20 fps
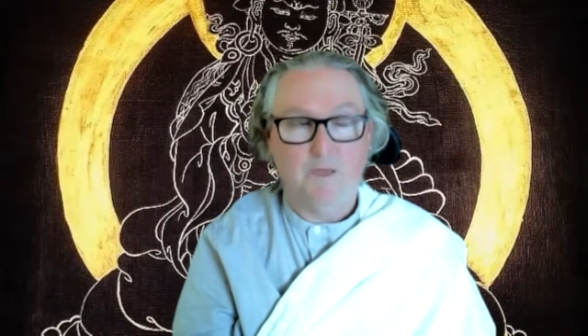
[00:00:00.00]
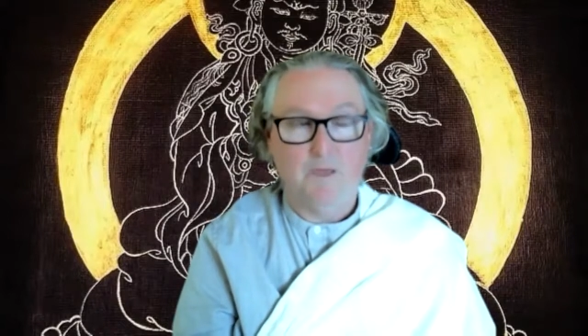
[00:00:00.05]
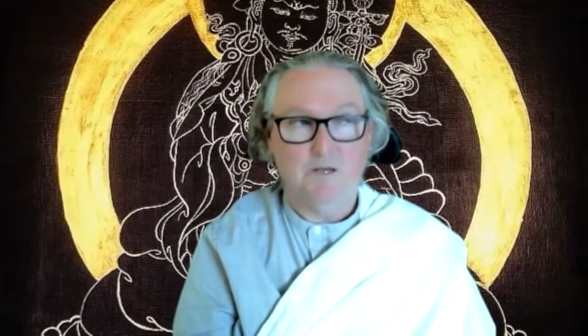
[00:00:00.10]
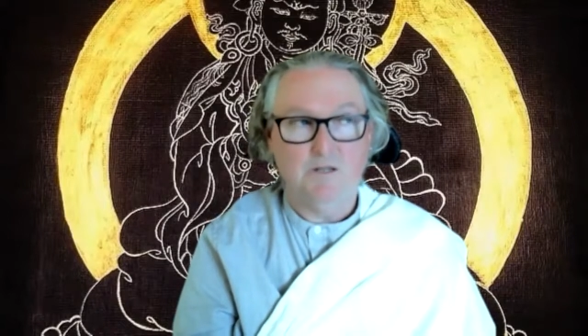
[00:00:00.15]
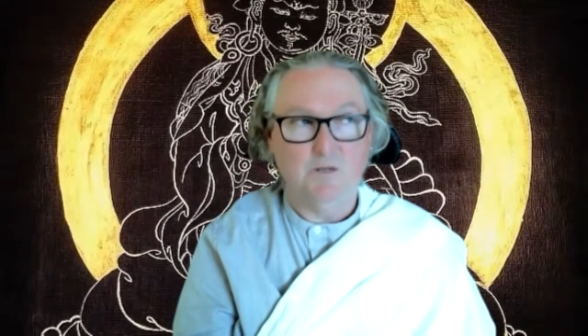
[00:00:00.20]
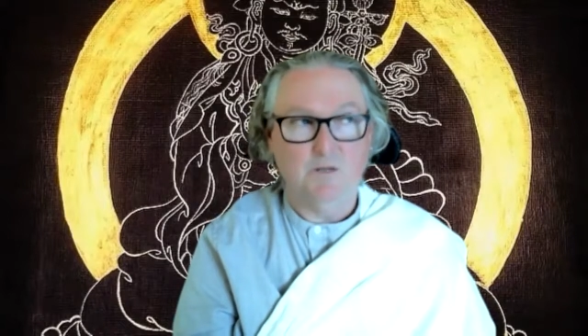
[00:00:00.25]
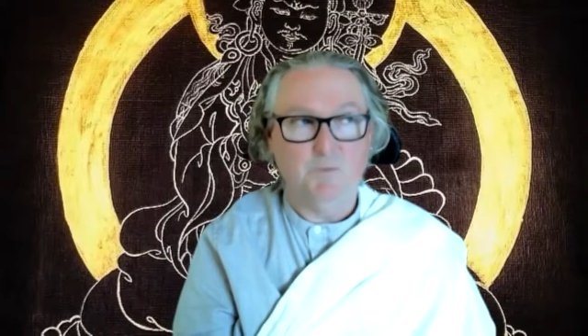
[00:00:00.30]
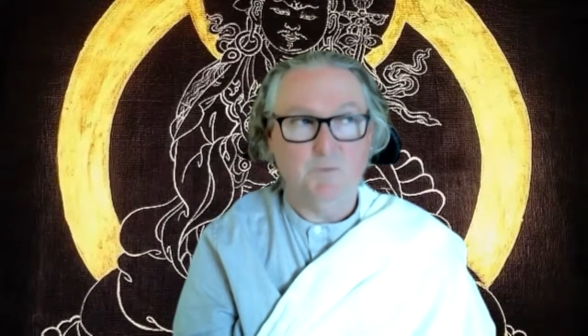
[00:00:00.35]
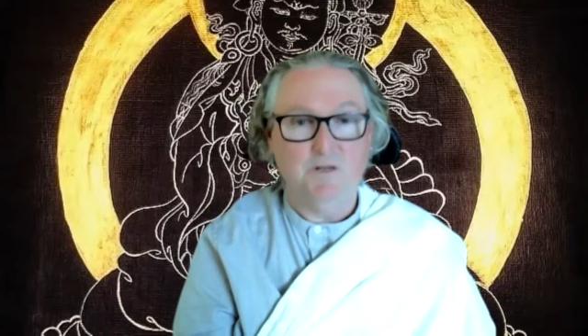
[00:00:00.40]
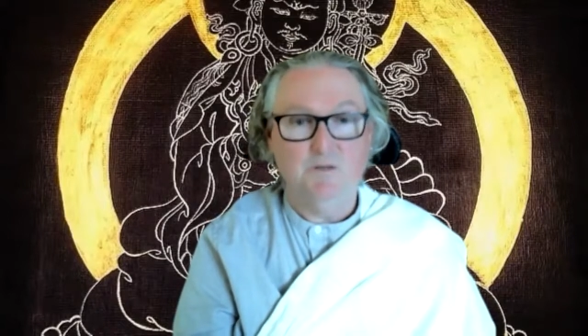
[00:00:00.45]

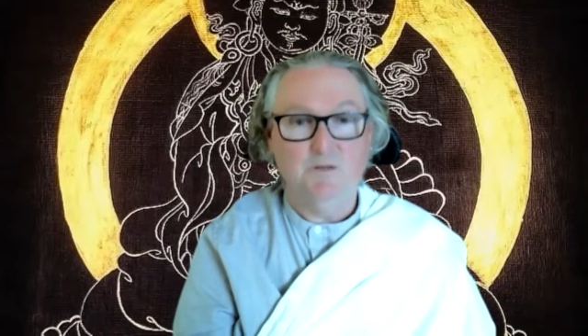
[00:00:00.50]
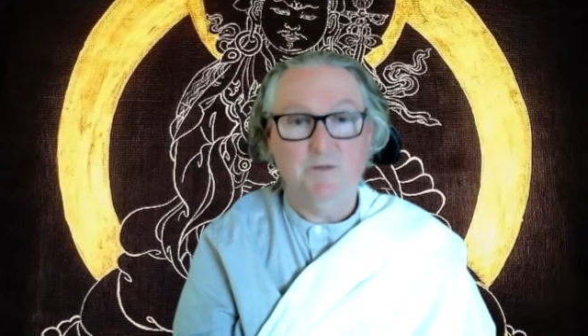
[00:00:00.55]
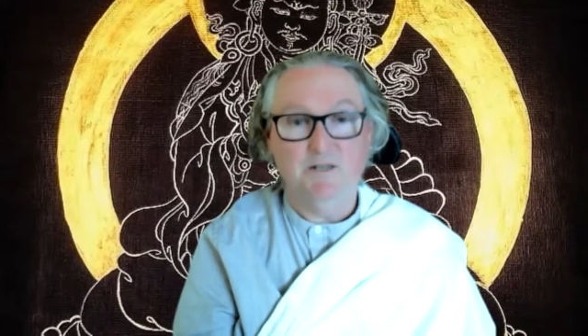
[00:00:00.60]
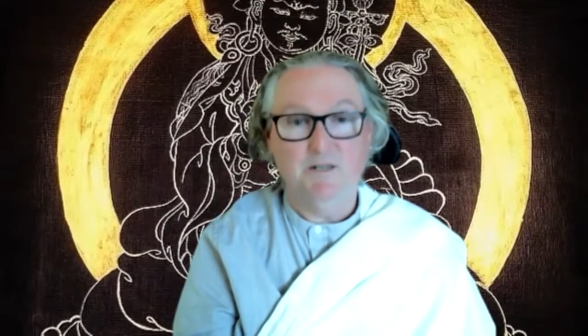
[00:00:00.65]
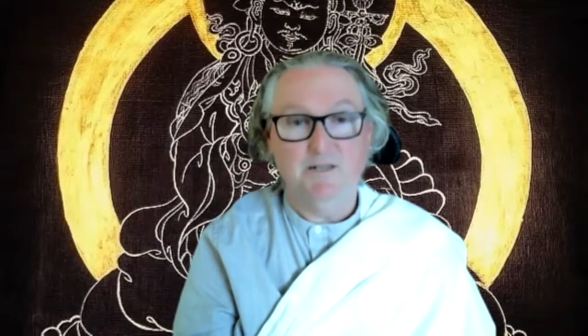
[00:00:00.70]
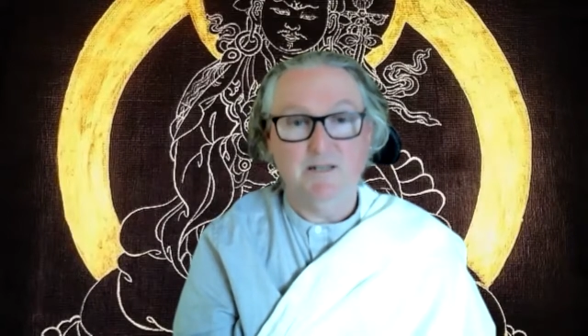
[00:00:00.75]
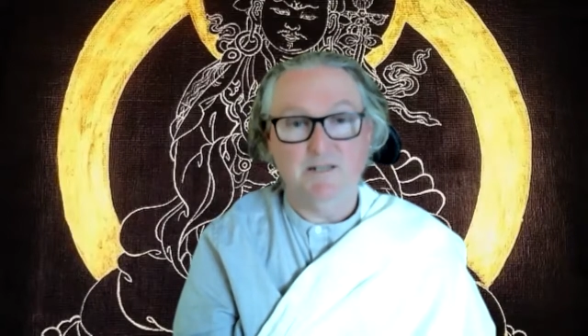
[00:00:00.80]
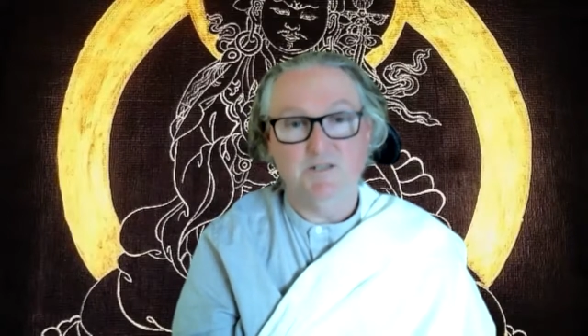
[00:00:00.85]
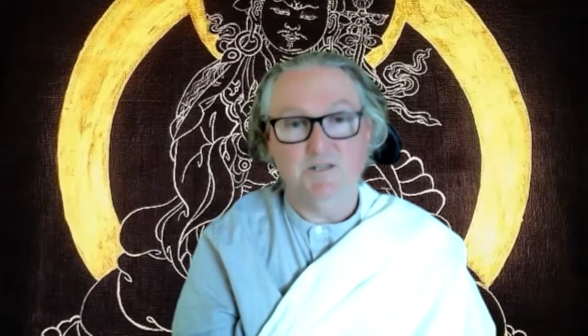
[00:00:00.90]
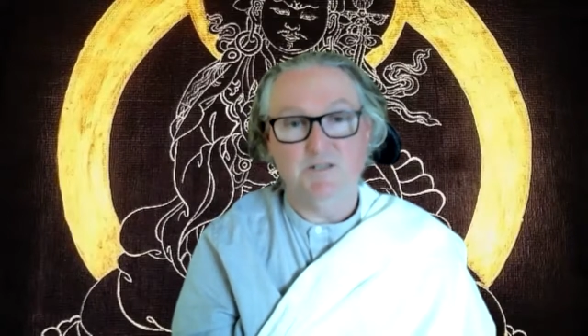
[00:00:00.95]
Shamatha
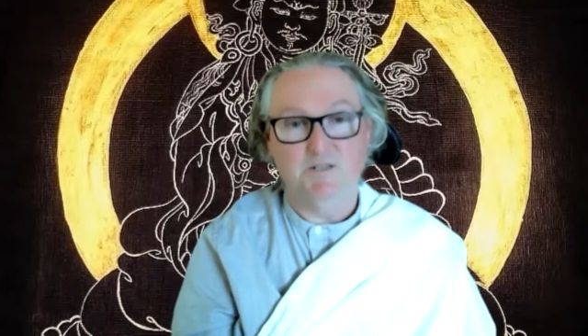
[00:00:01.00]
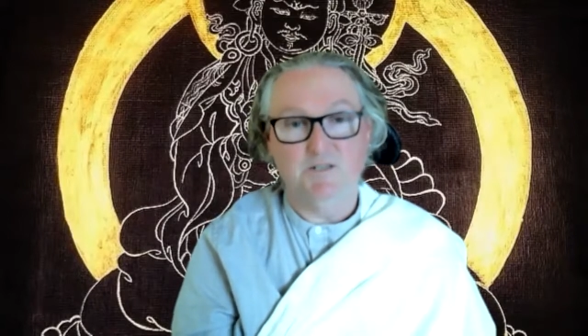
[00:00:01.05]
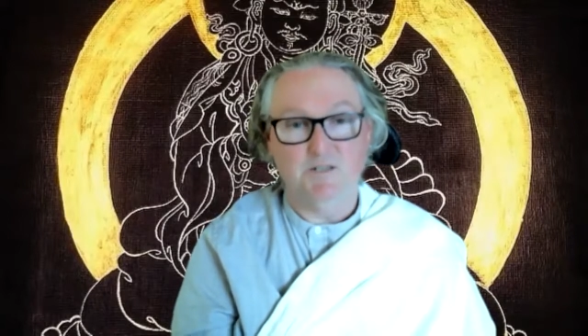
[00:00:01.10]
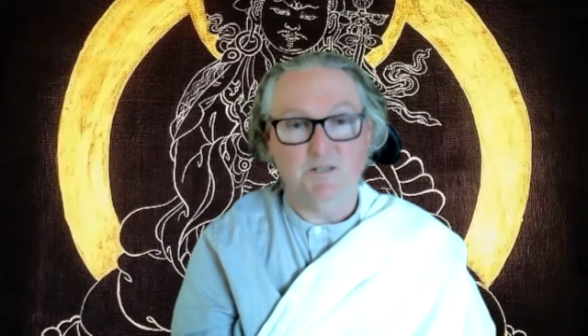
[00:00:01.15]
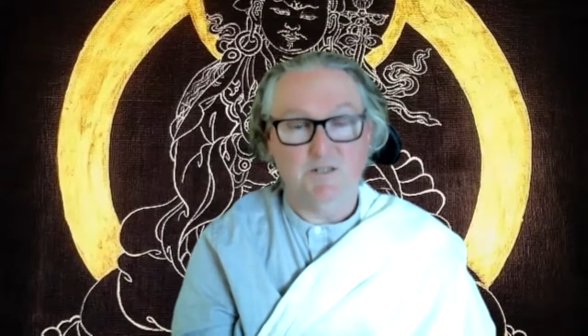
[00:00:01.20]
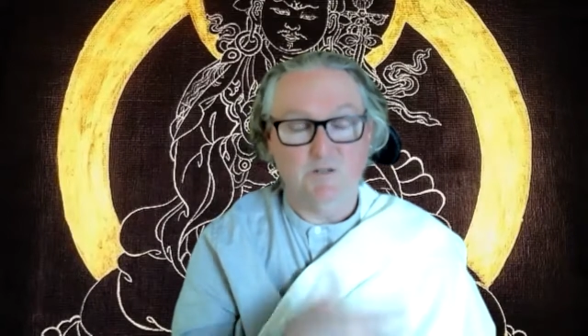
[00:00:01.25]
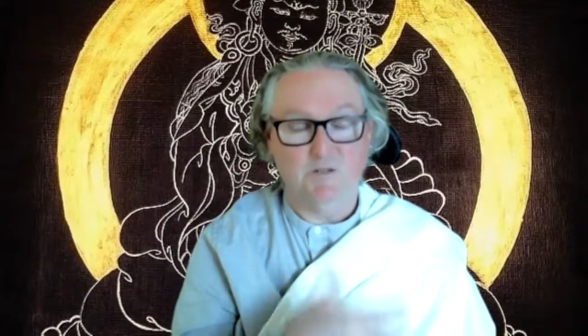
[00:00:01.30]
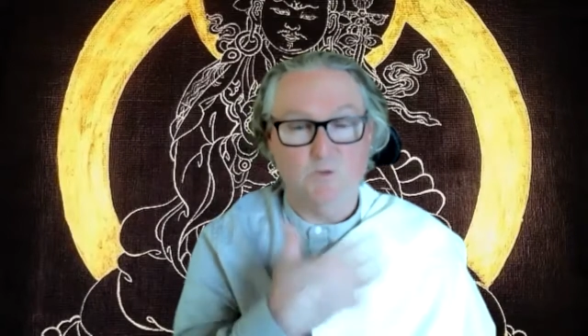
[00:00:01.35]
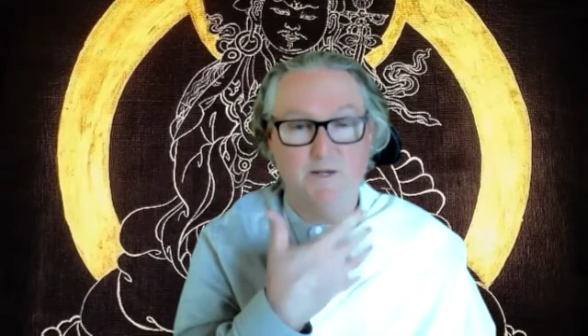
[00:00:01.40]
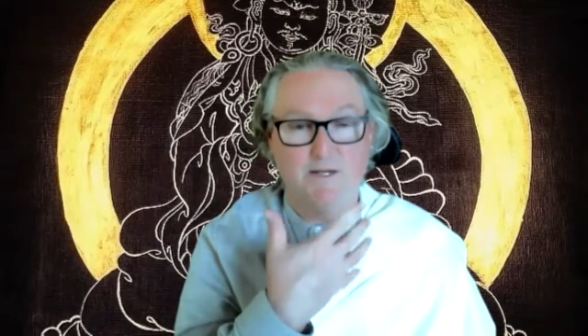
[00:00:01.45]
meditation is
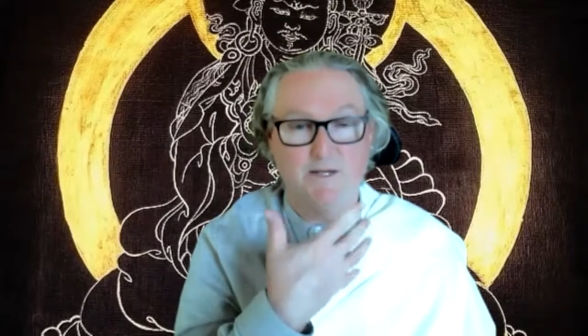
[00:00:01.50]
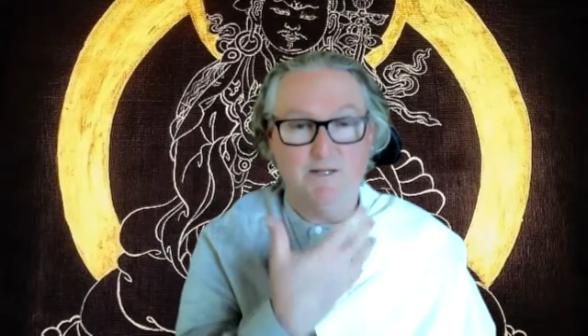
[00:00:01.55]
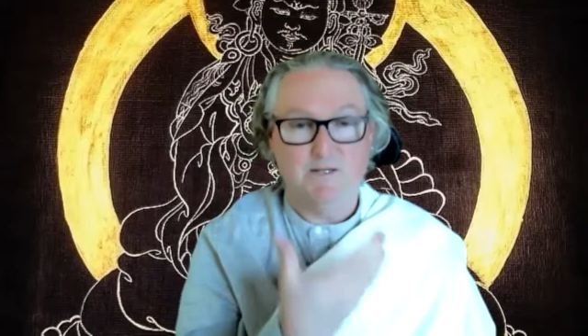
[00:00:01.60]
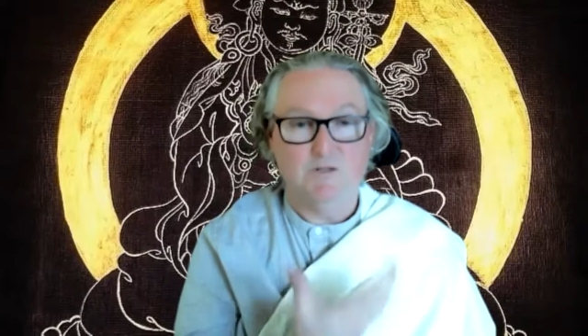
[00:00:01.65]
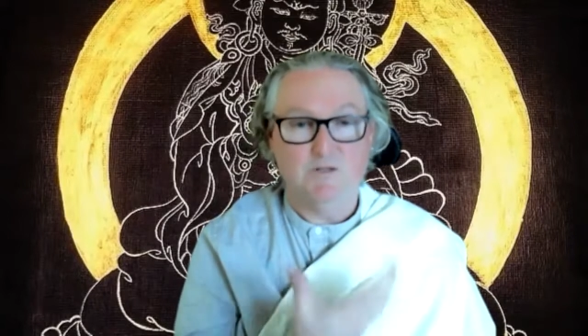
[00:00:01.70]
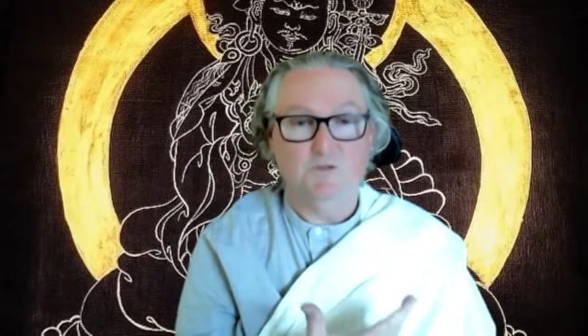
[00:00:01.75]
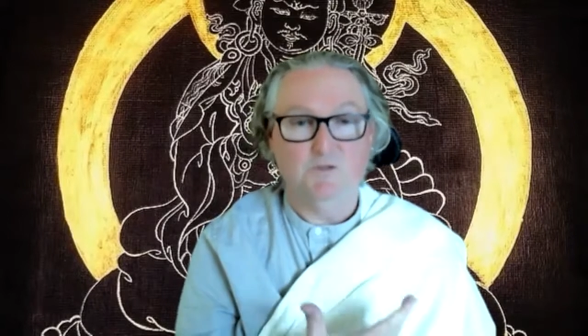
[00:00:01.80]
just awareness